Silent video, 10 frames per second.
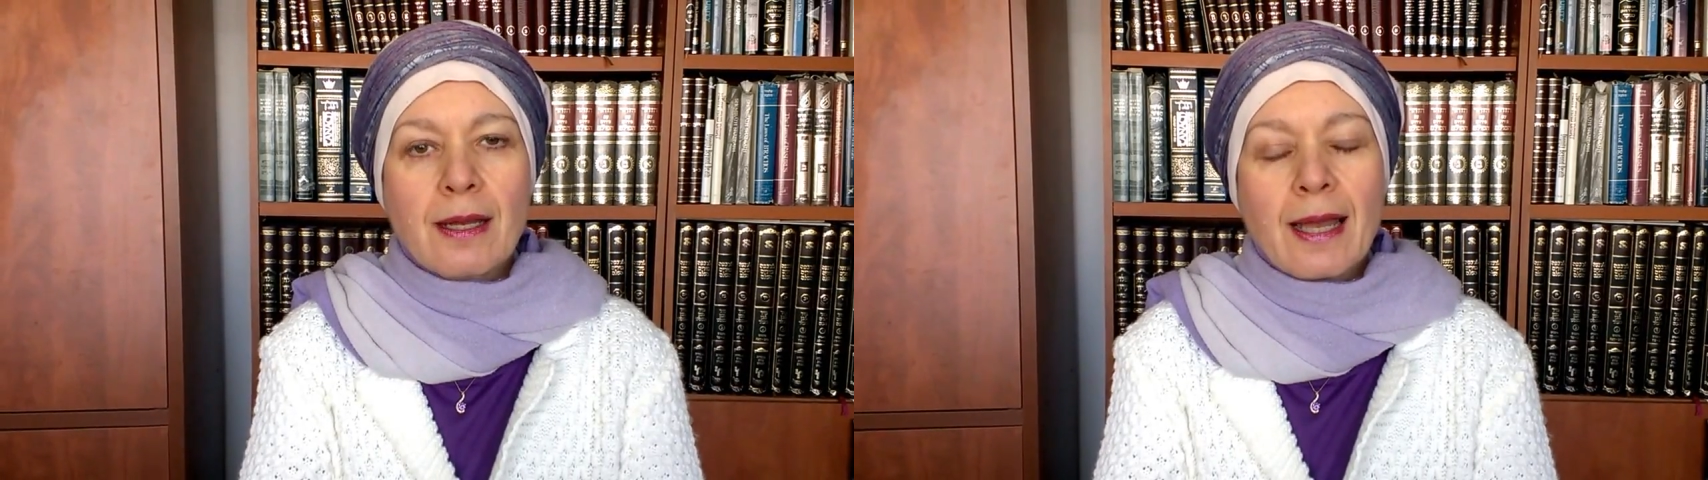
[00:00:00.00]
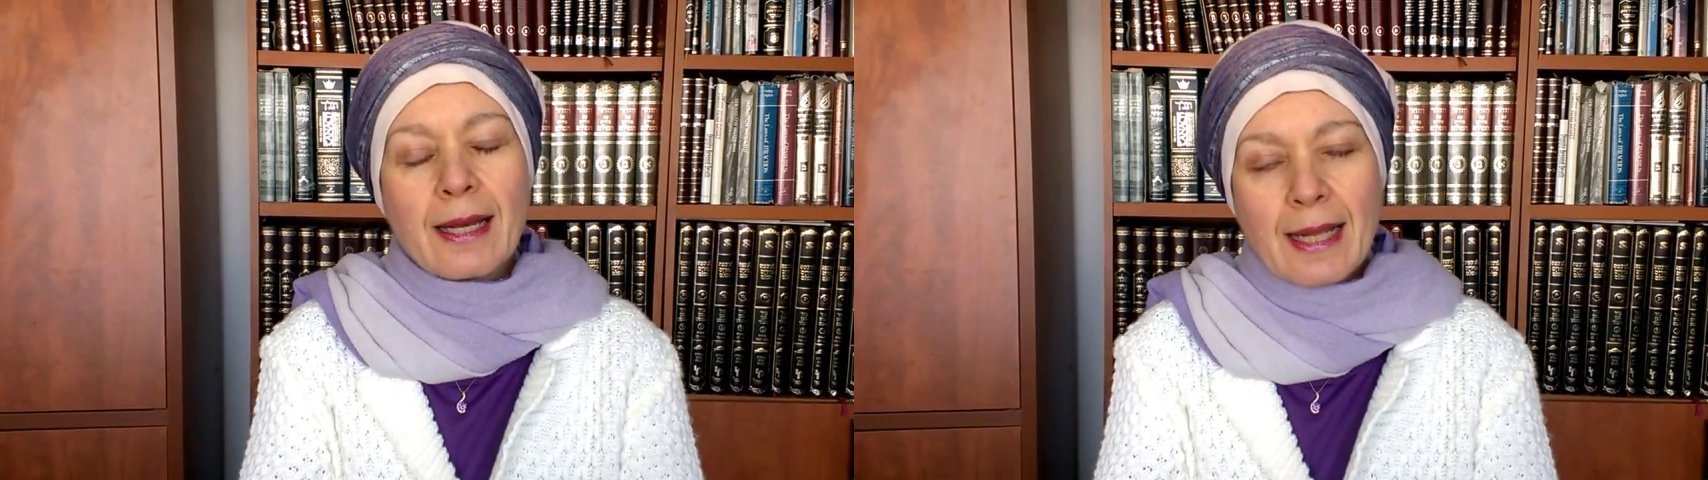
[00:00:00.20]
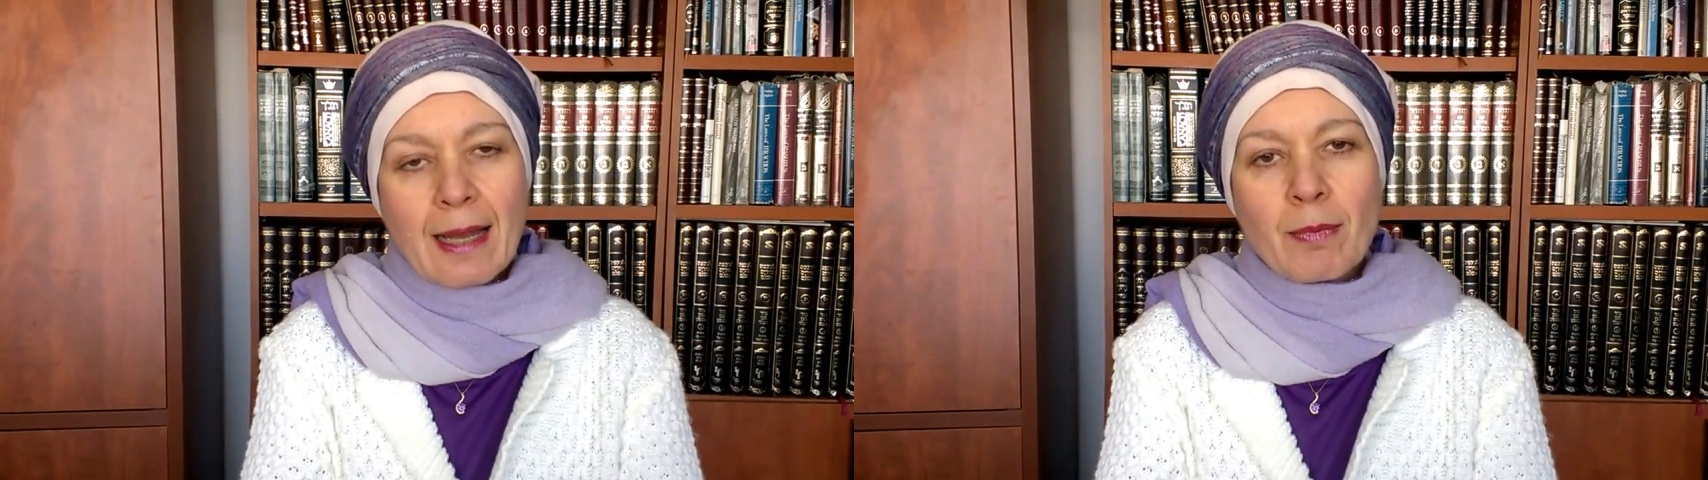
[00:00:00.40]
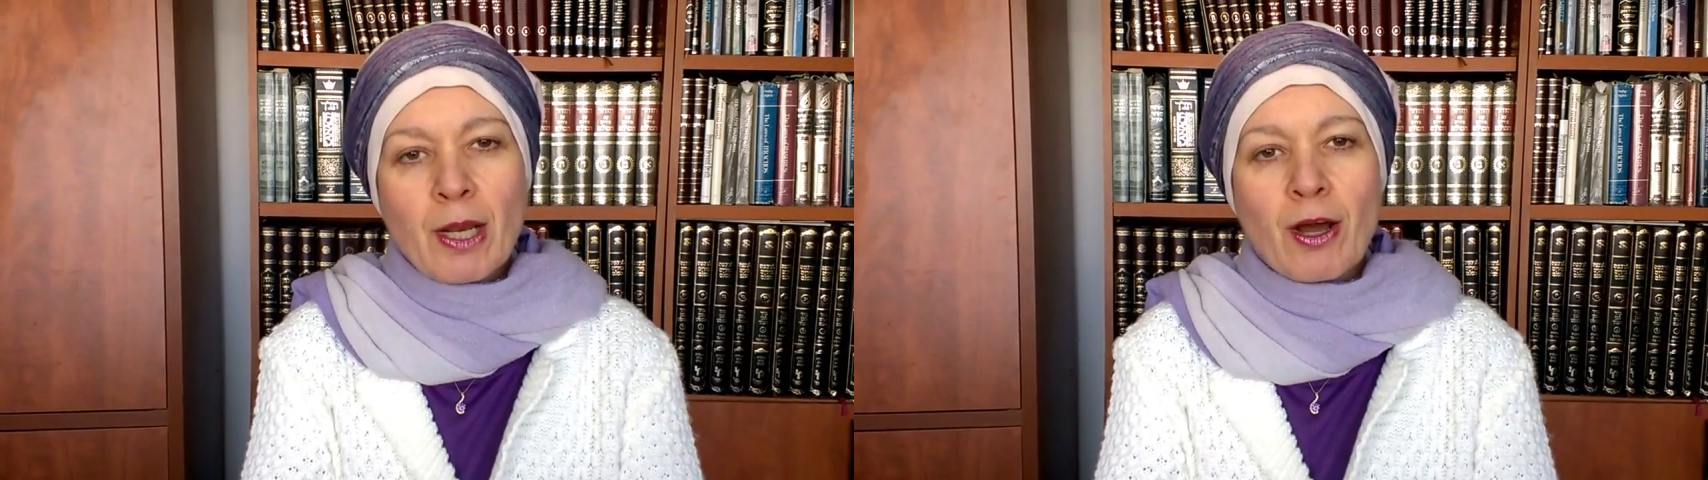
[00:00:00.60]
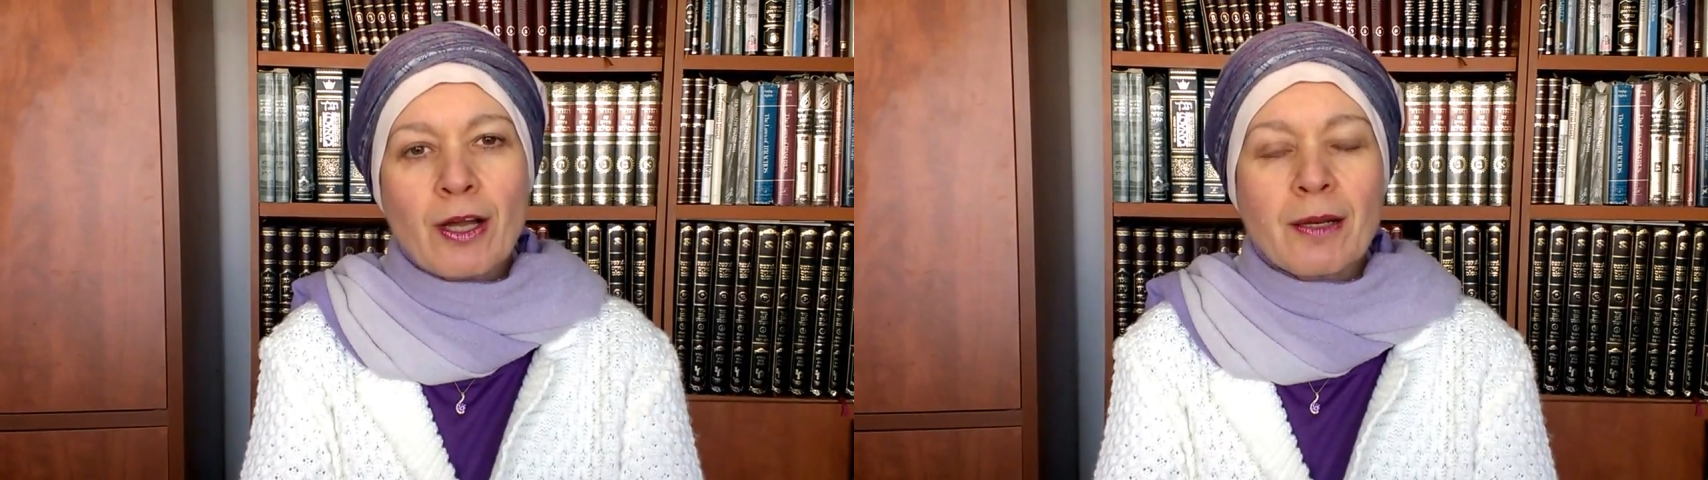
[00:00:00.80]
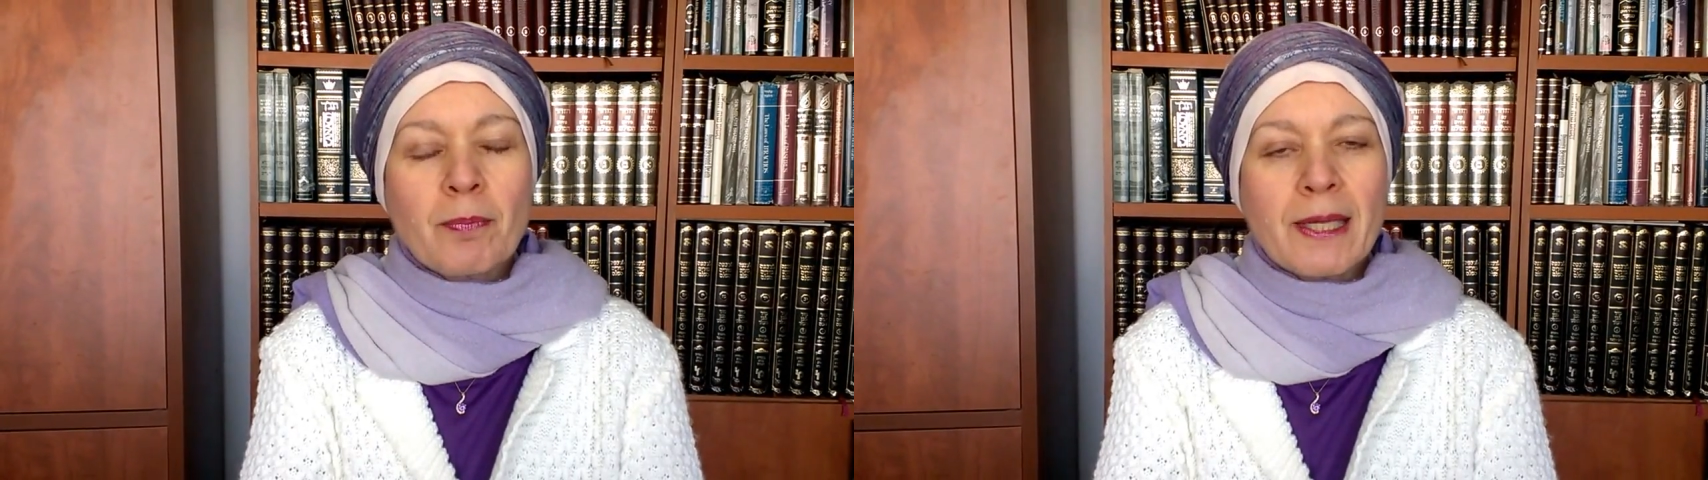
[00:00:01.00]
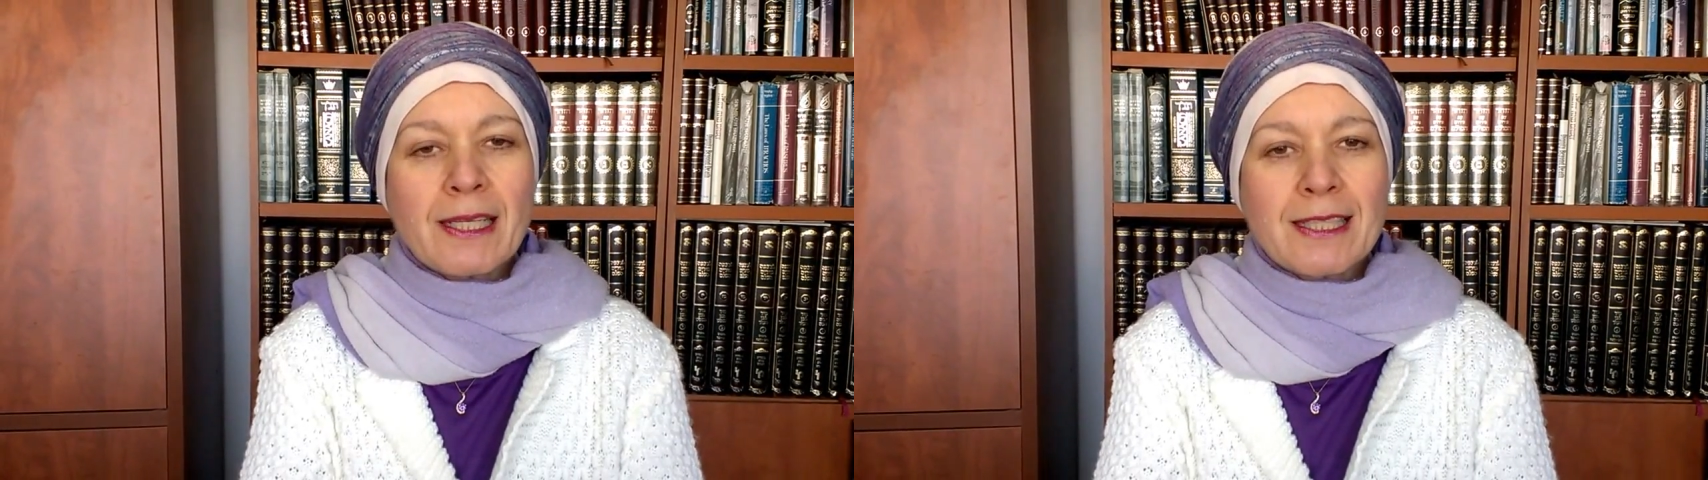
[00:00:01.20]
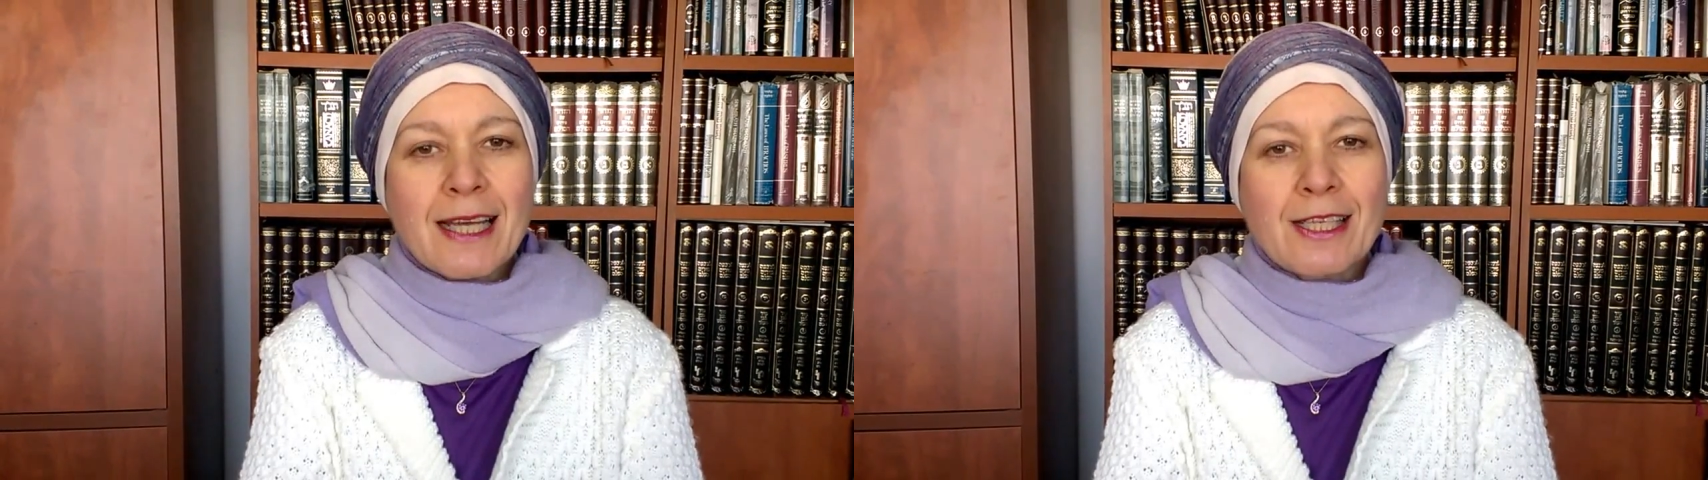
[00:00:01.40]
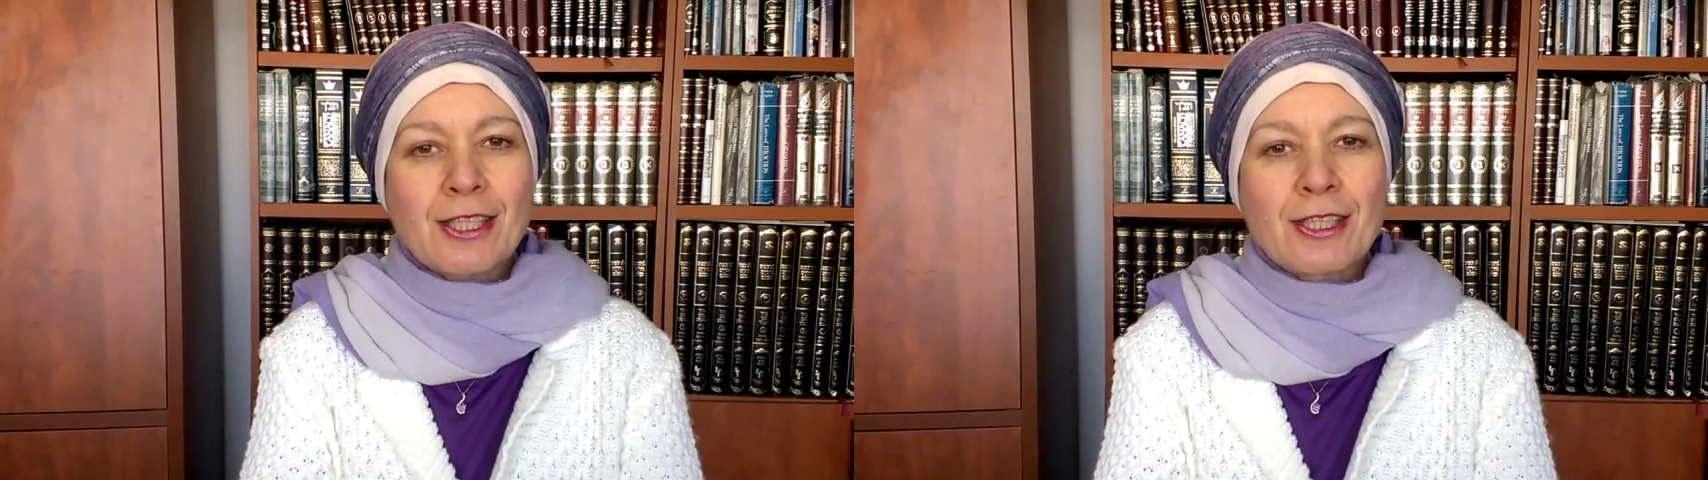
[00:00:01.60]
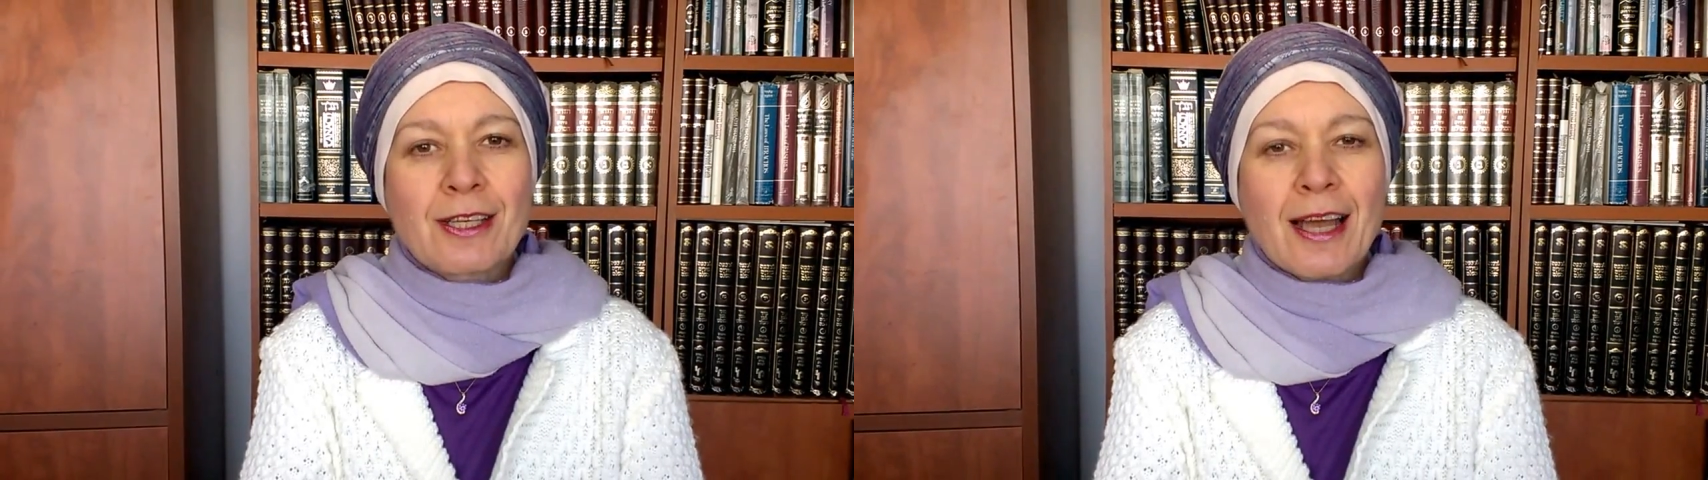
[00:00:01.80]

and come along and be in touch.